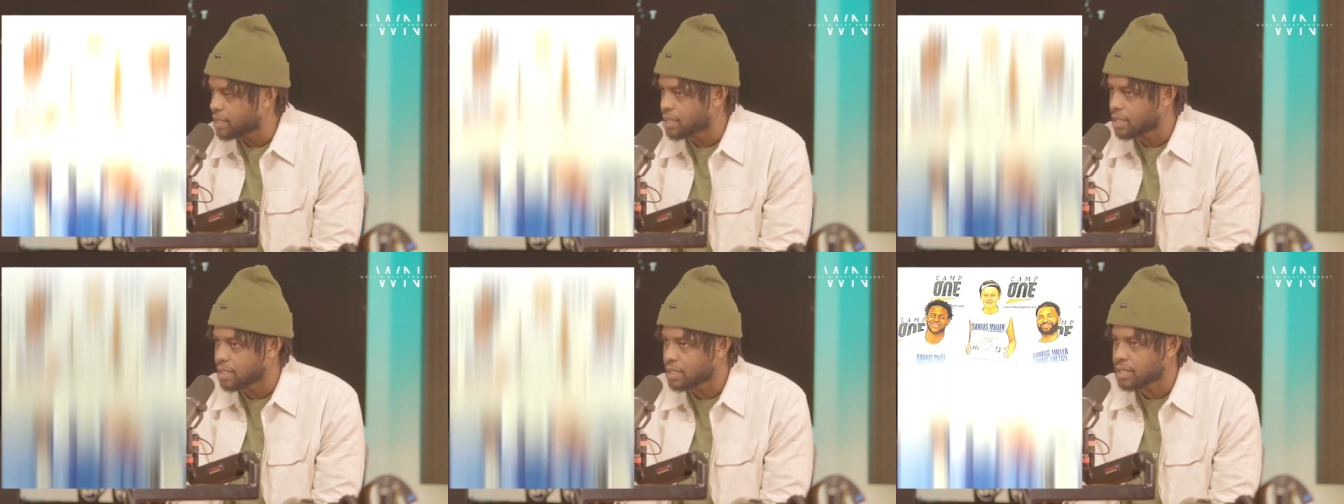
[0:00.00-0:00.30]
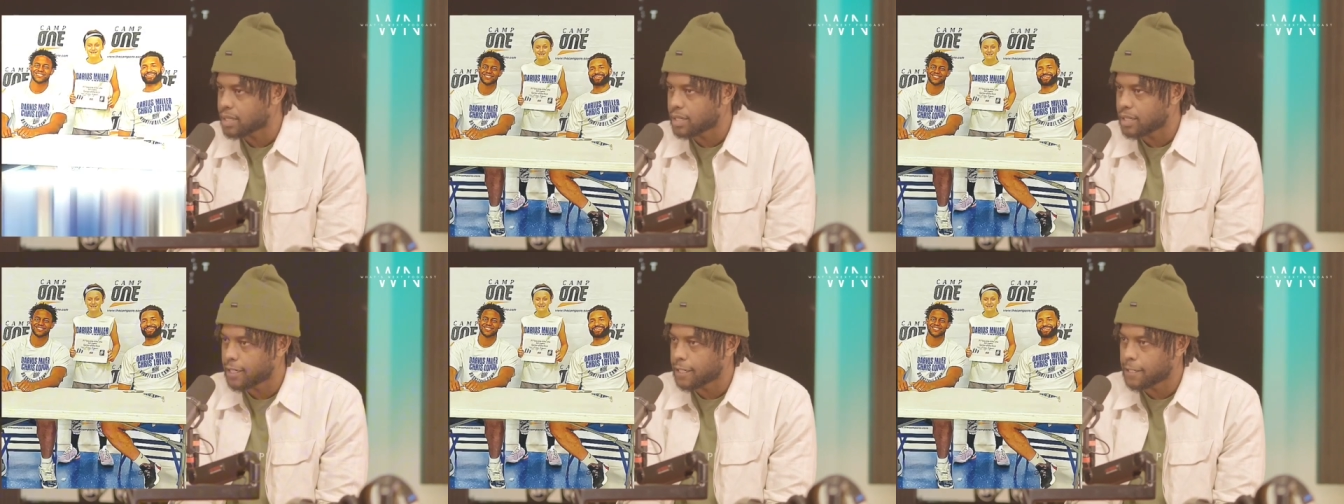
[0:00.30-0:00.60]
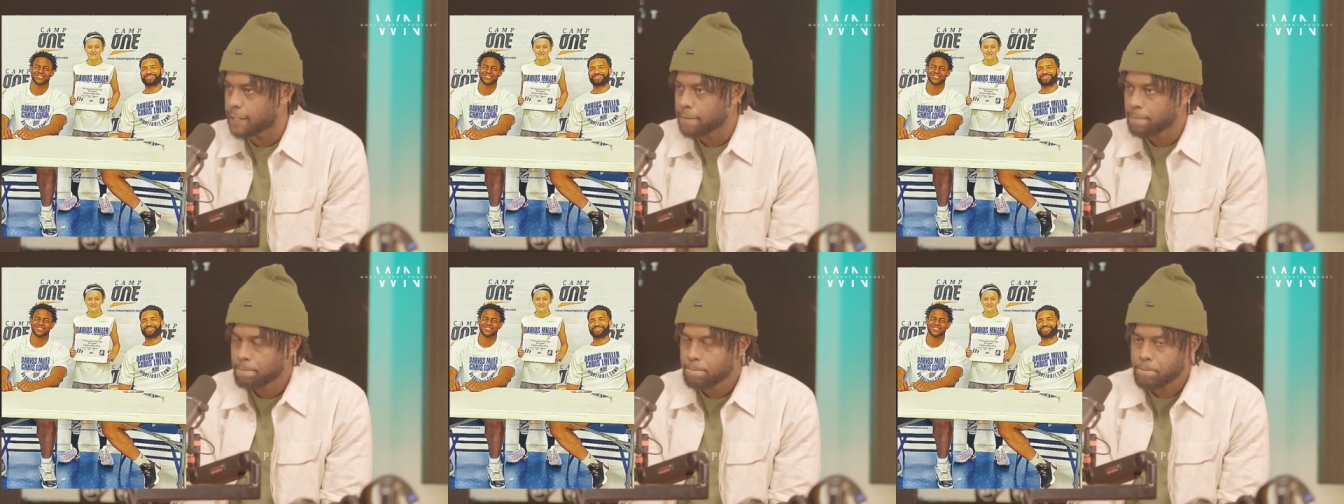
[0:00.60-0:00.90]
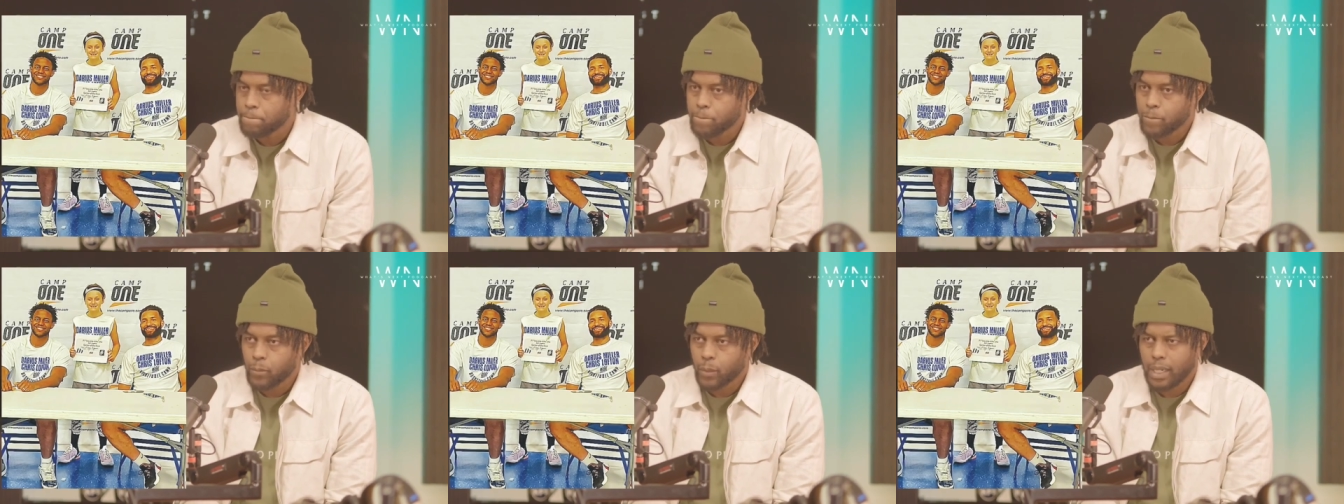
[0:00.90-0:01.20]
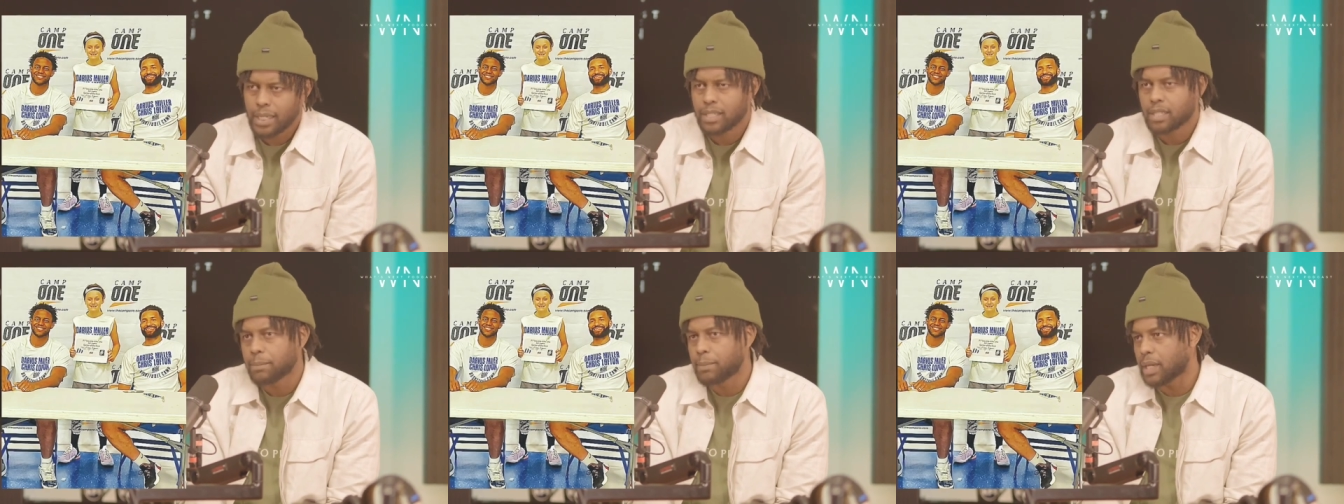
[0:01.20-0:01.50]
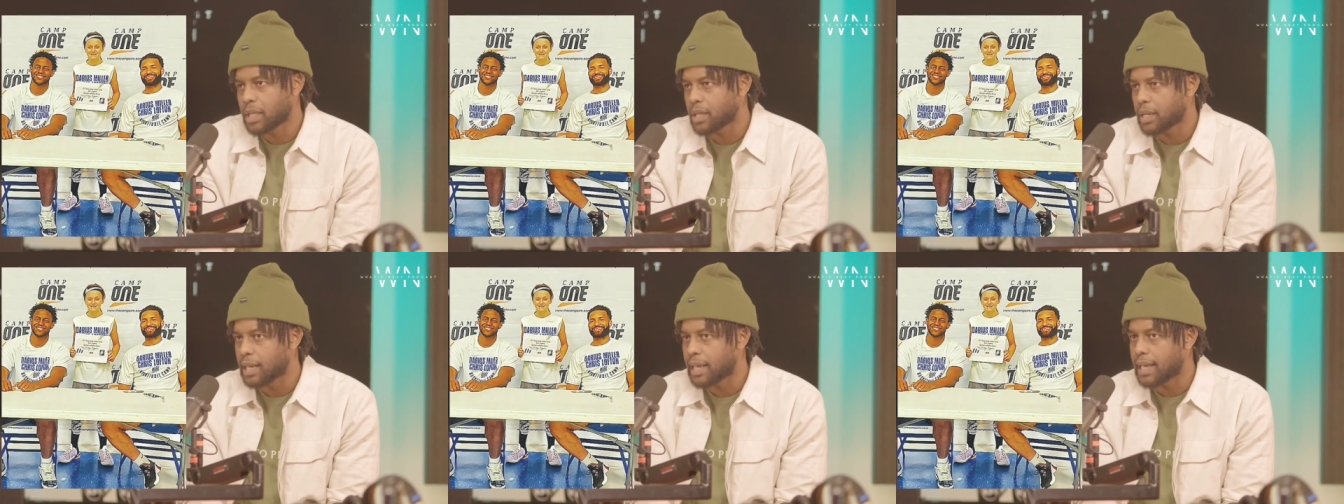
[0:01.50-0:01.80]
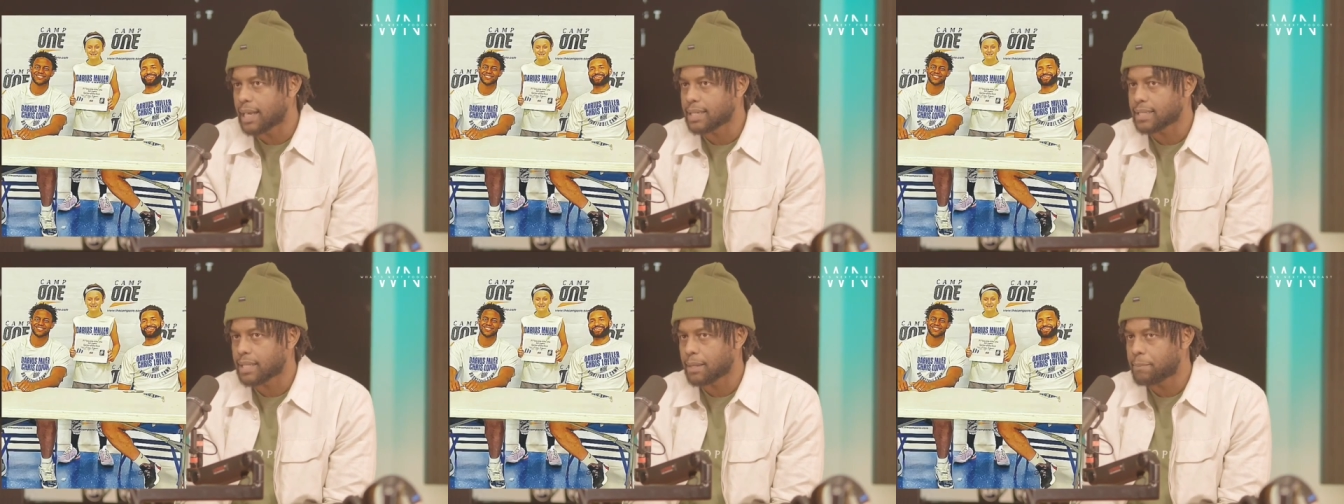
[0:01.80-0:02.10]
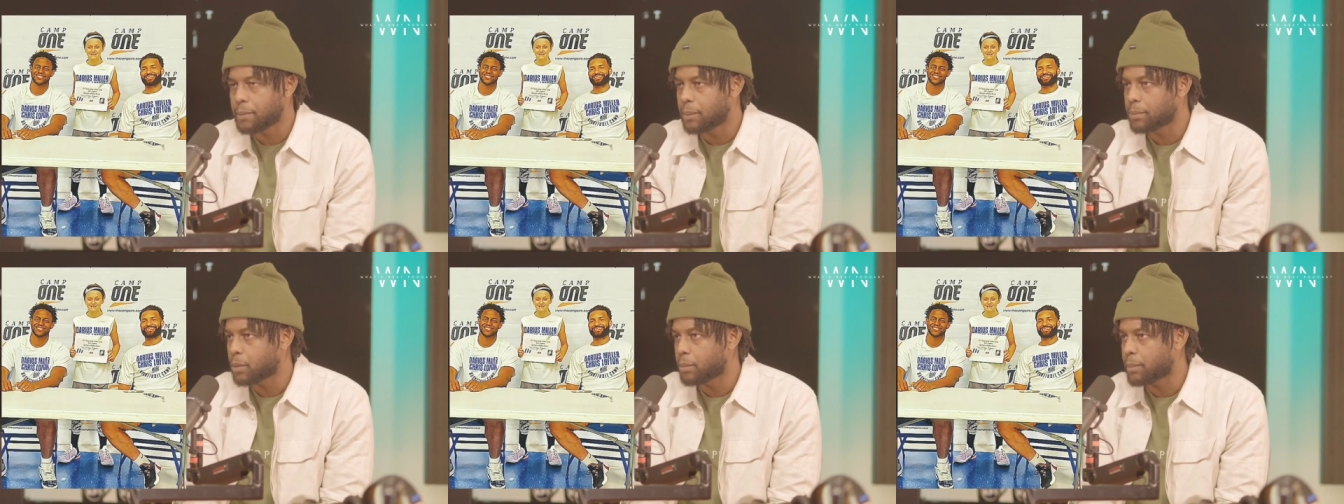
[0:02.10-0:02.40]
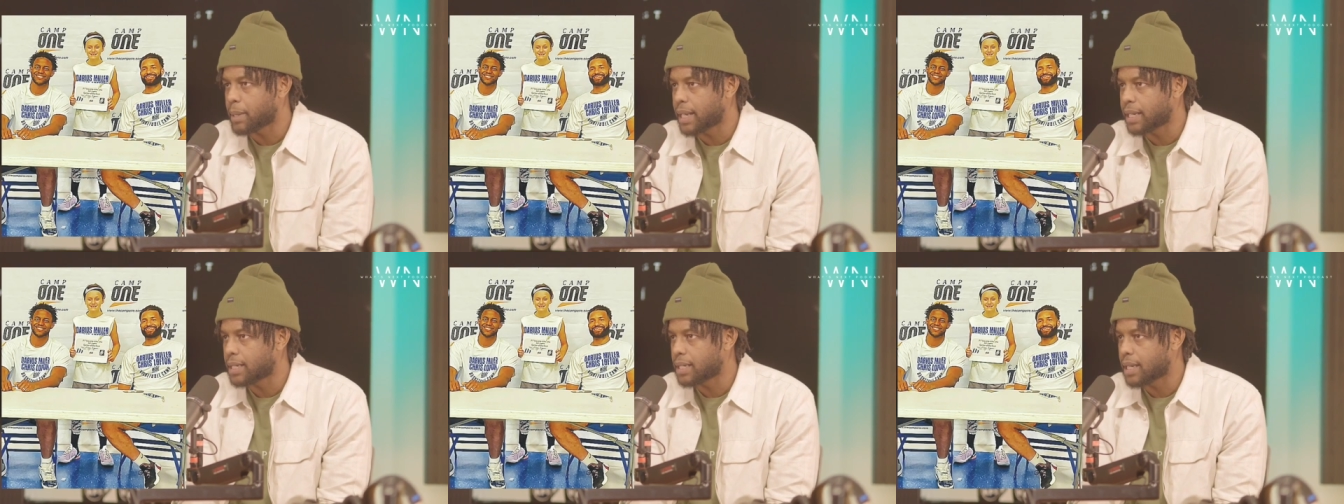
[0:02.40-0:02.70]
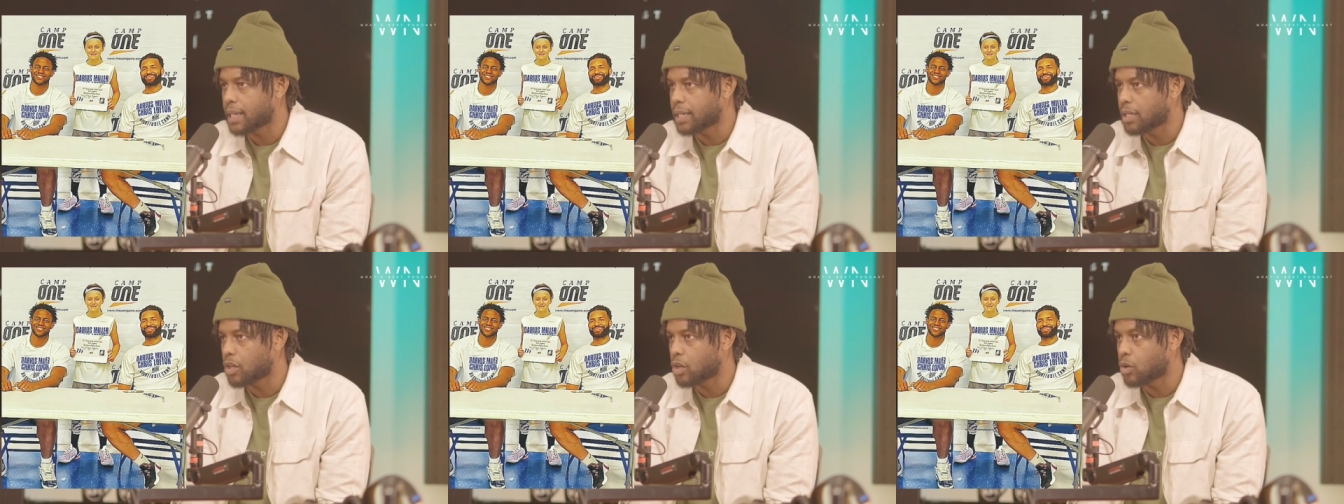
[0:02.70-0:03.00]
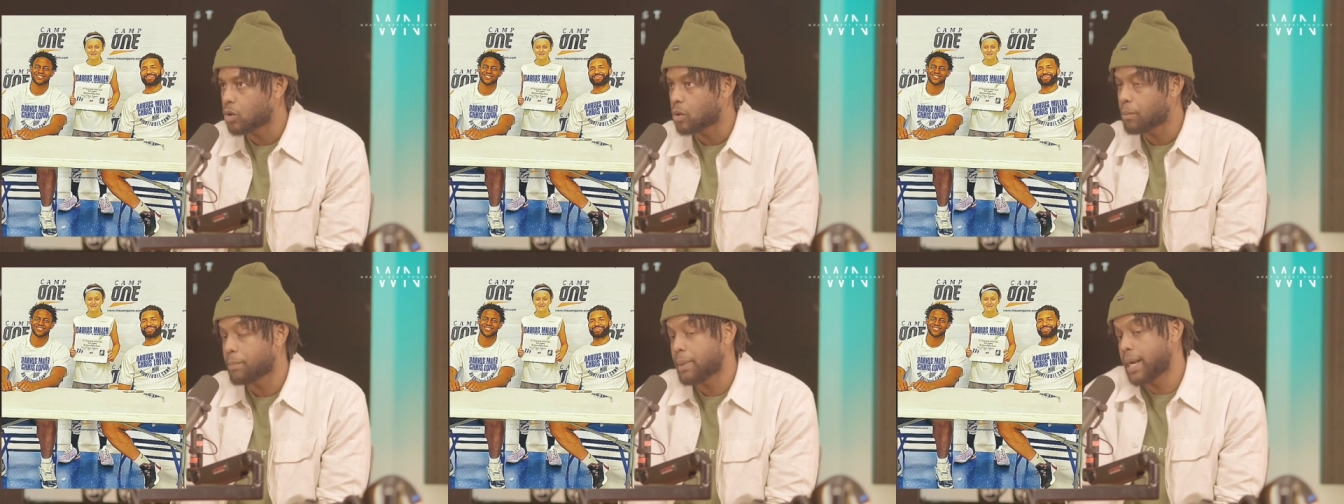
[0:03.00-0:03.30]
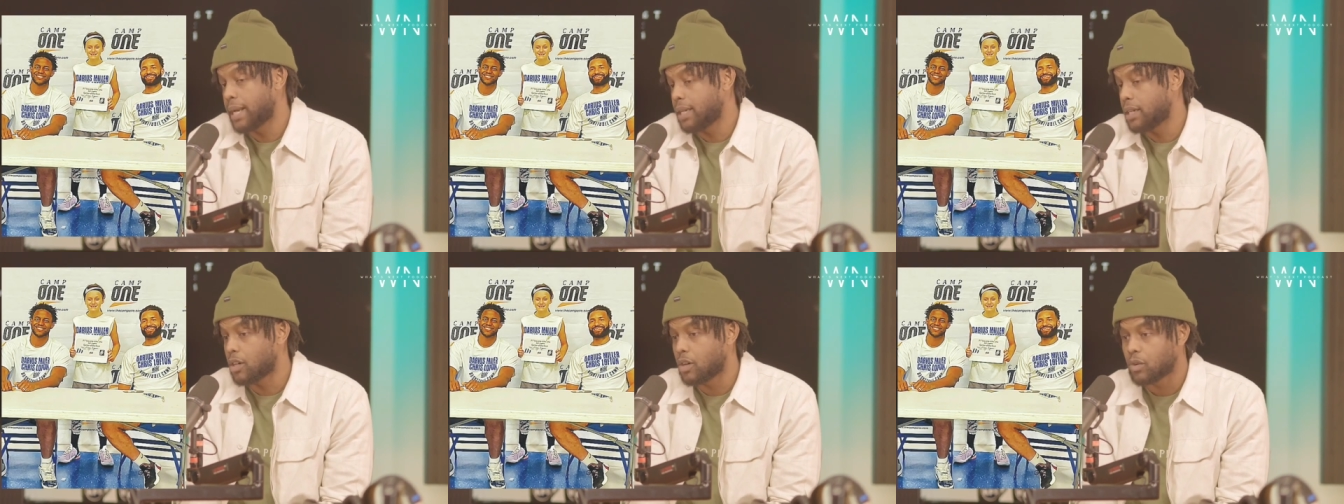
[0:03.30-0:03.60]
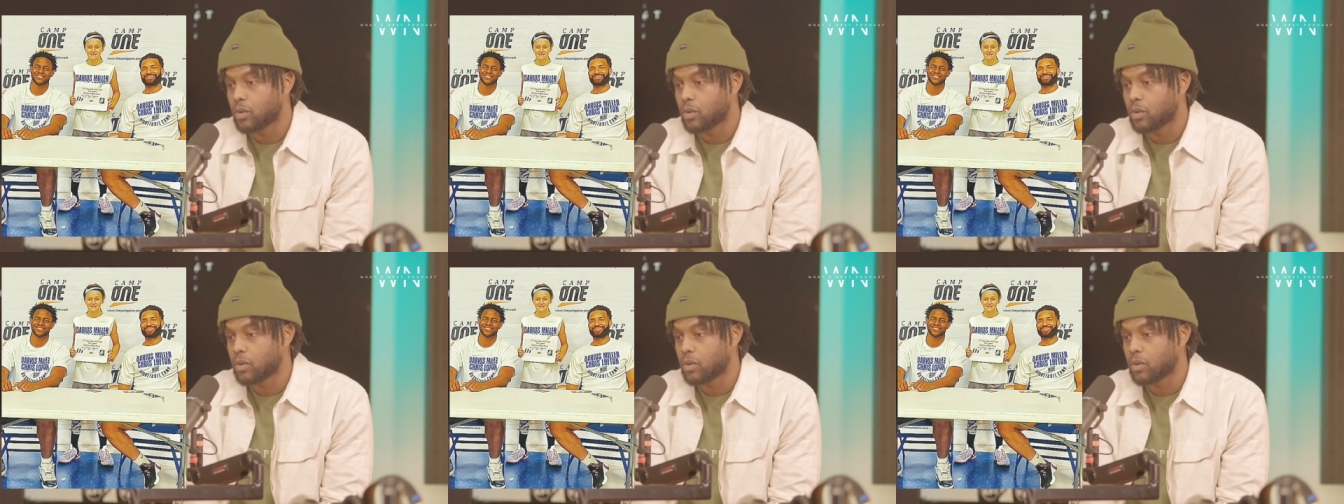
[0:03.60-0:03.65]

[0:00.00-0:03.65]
at Tennessee, and some other guys that people might not know or might